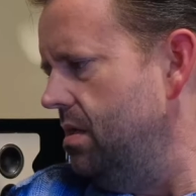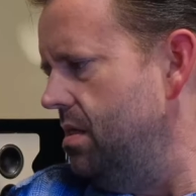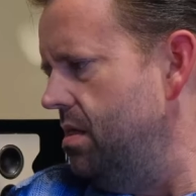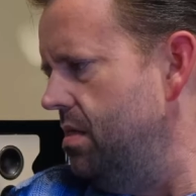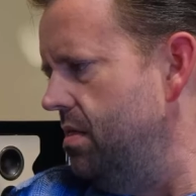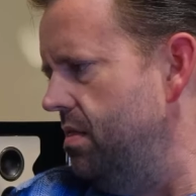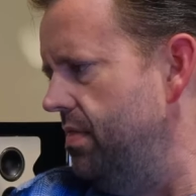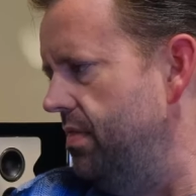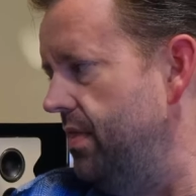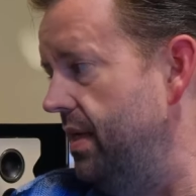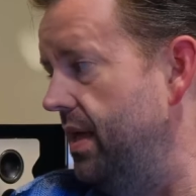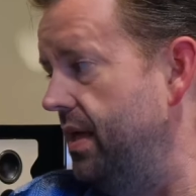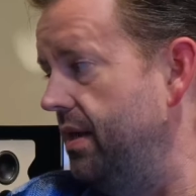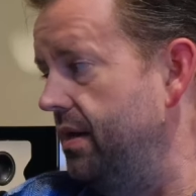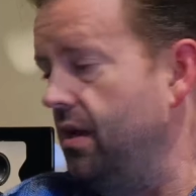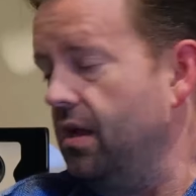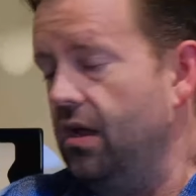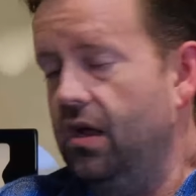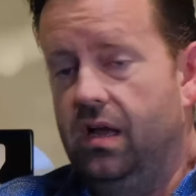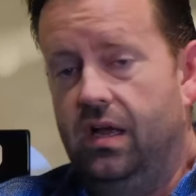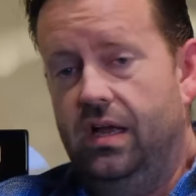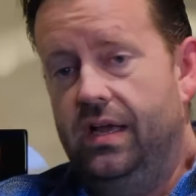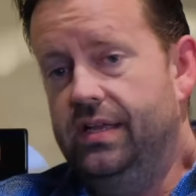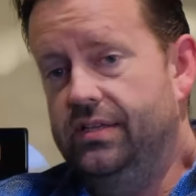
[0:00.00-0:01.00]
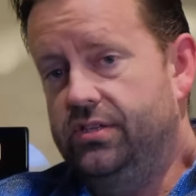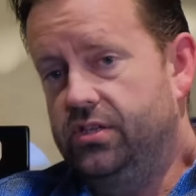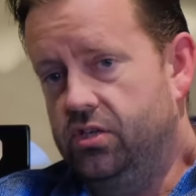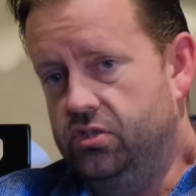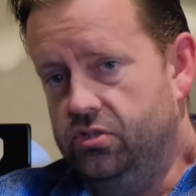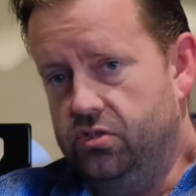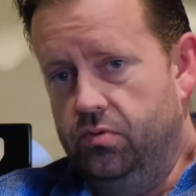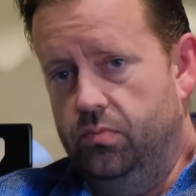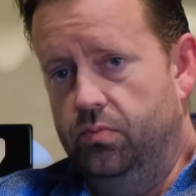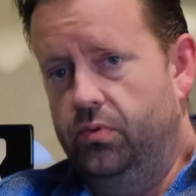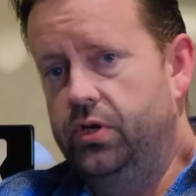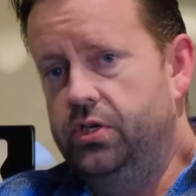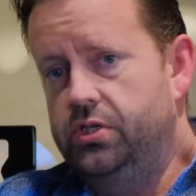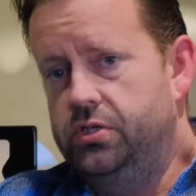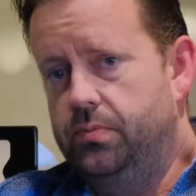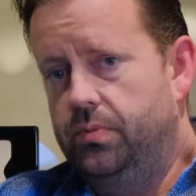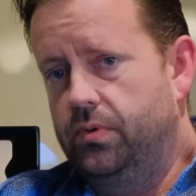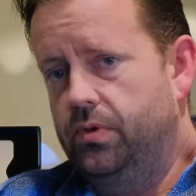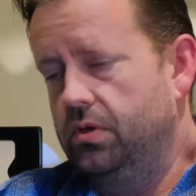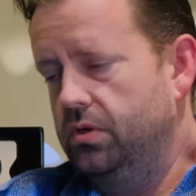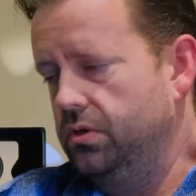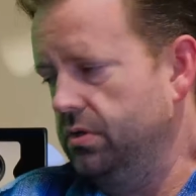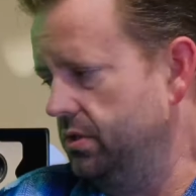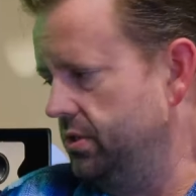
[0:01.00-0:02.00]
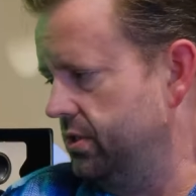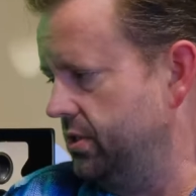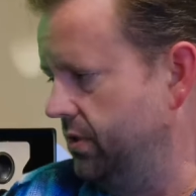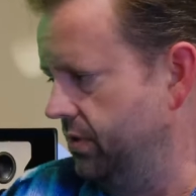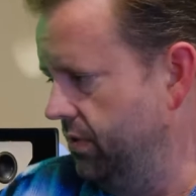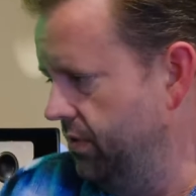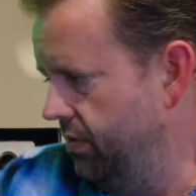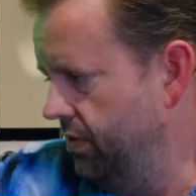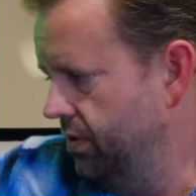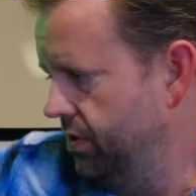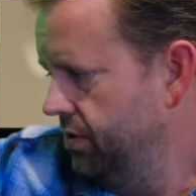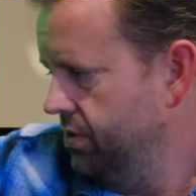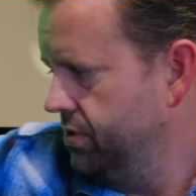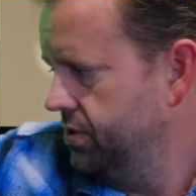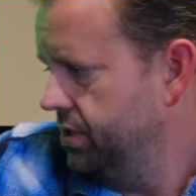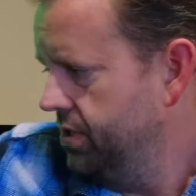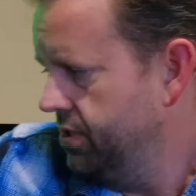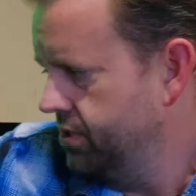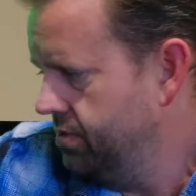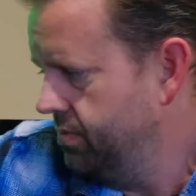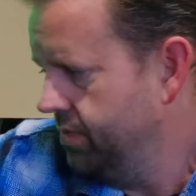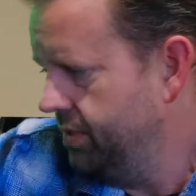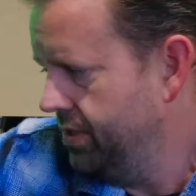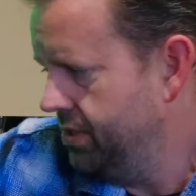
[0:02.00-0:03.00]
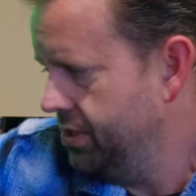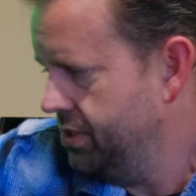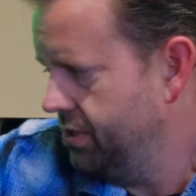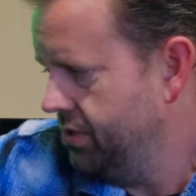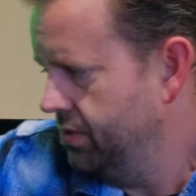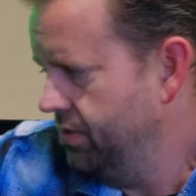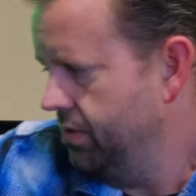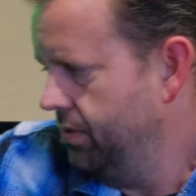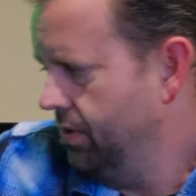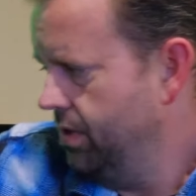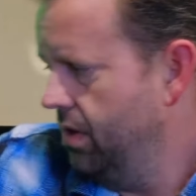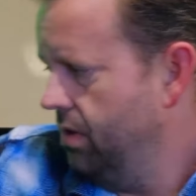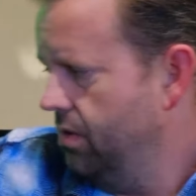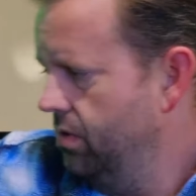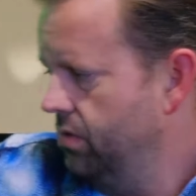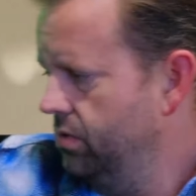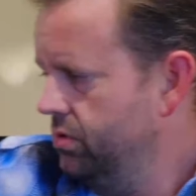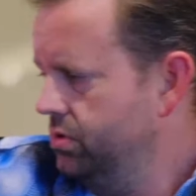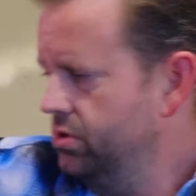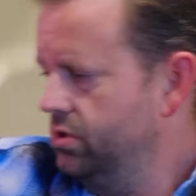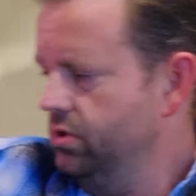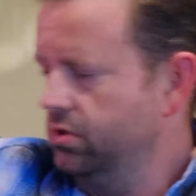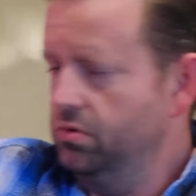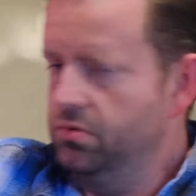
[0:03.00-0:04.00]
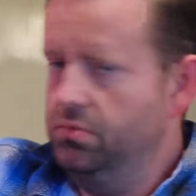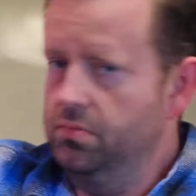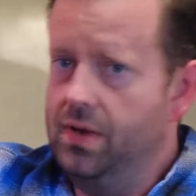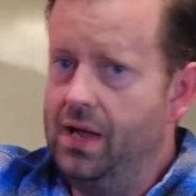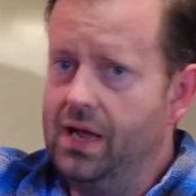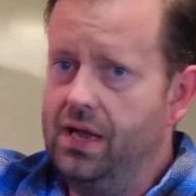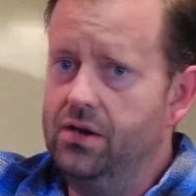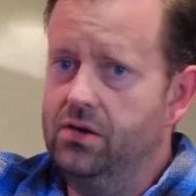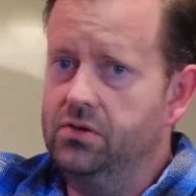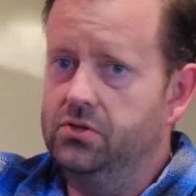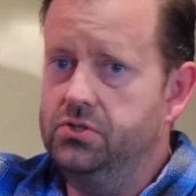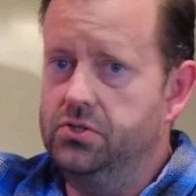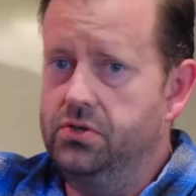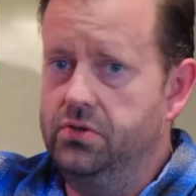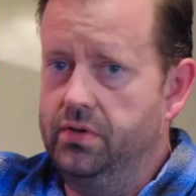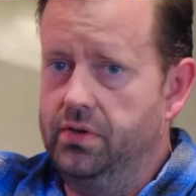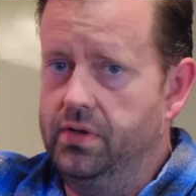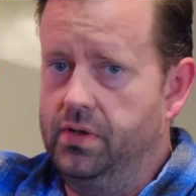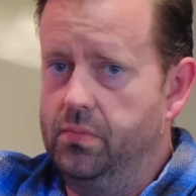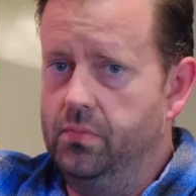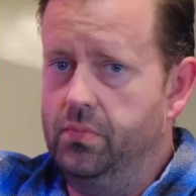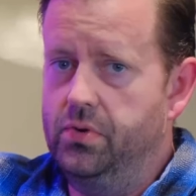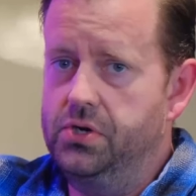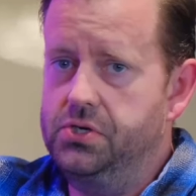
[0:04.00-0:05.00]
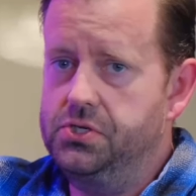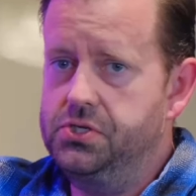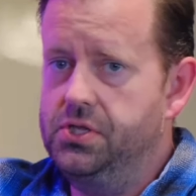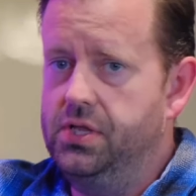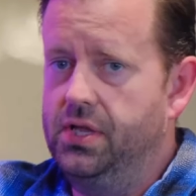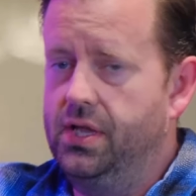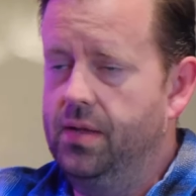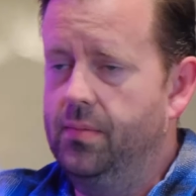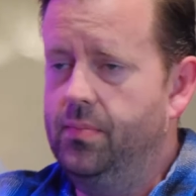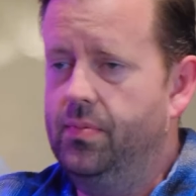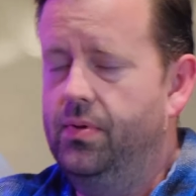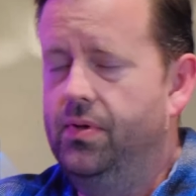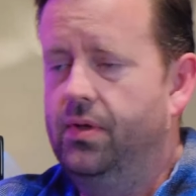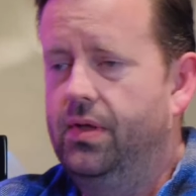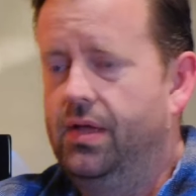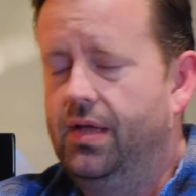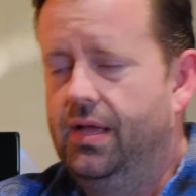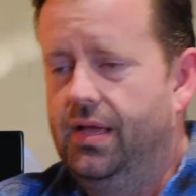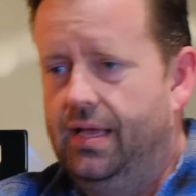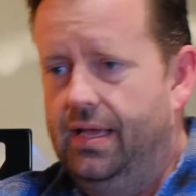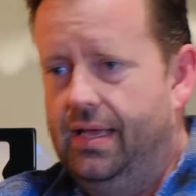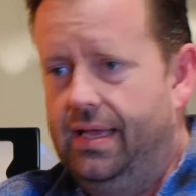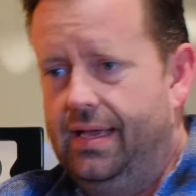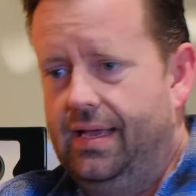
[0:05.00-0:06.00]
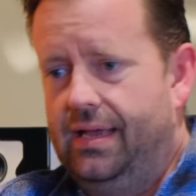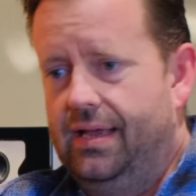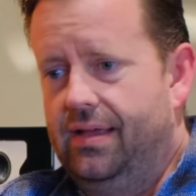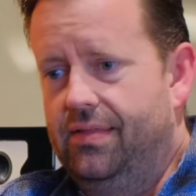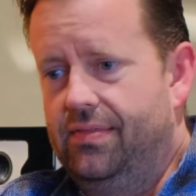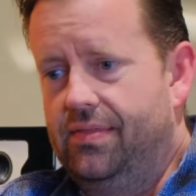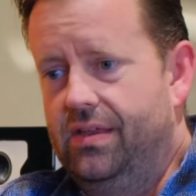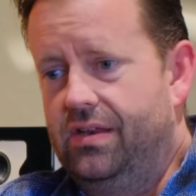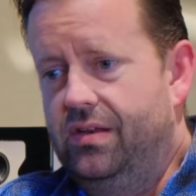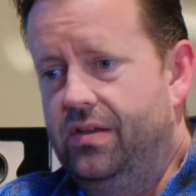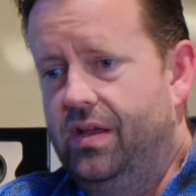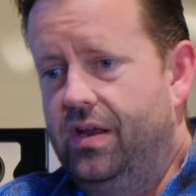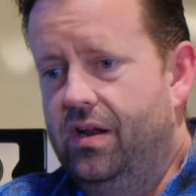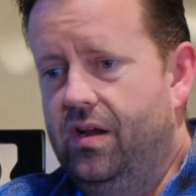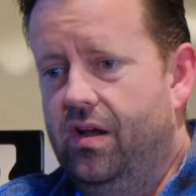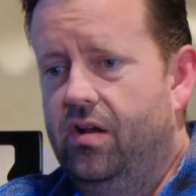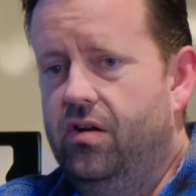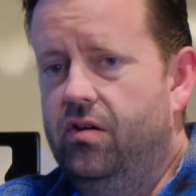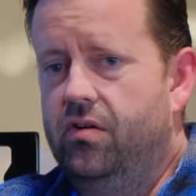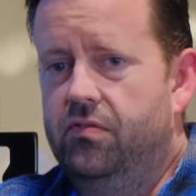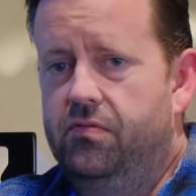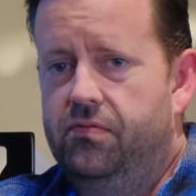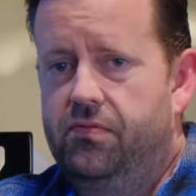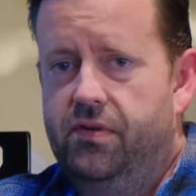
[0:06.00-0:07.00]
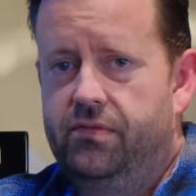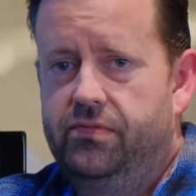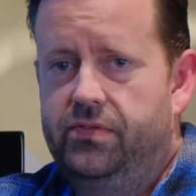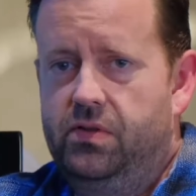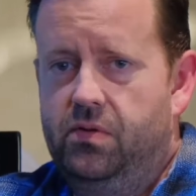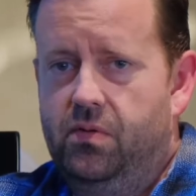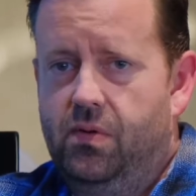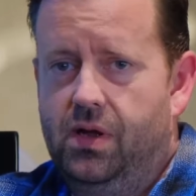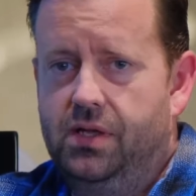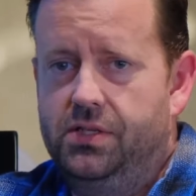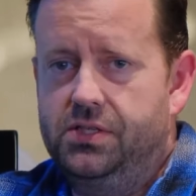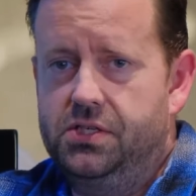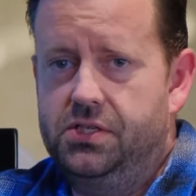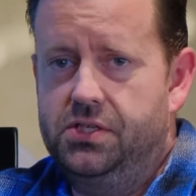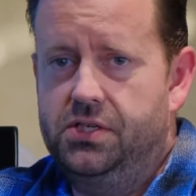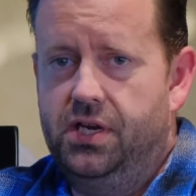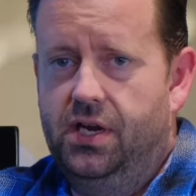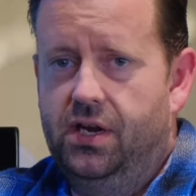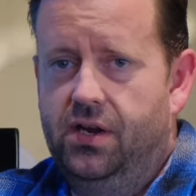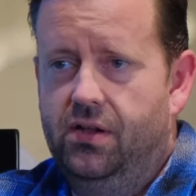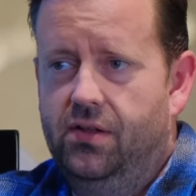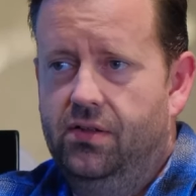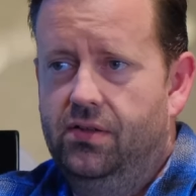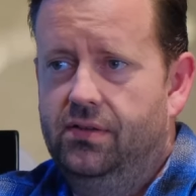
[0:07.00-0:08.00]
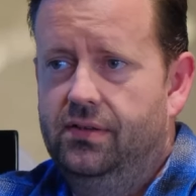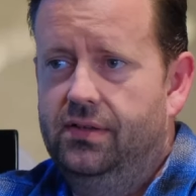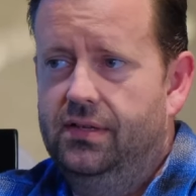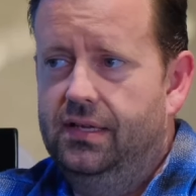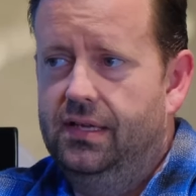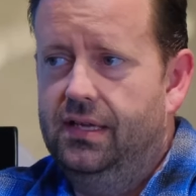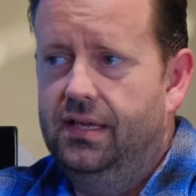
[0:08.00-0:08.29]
Then it's also bridgeable, so there's a switch to go to mono, so you can bridge the amp, and then you get 150 watts a channel.